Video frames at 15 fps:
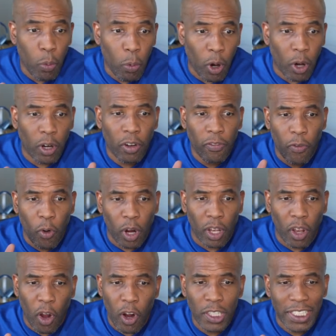work for a
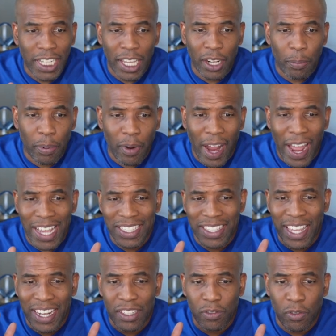large enterprise
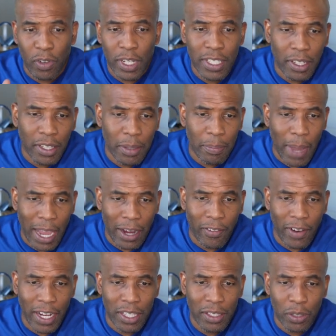that is recently
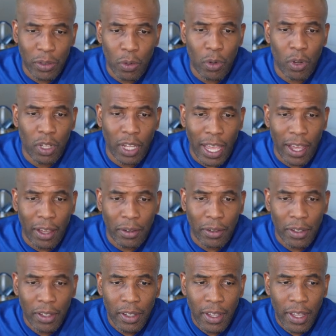migrated to Google Cloud
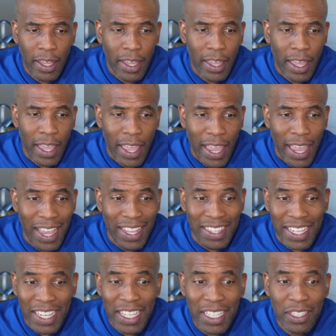and
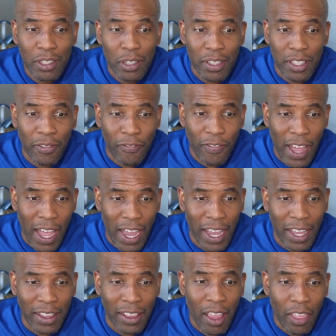needs to
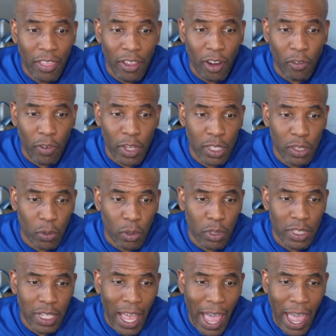define their
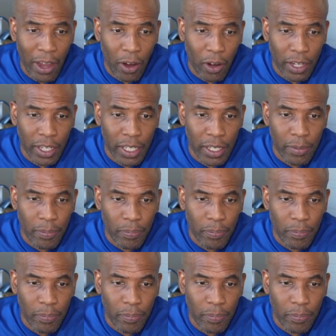resource hierarchy.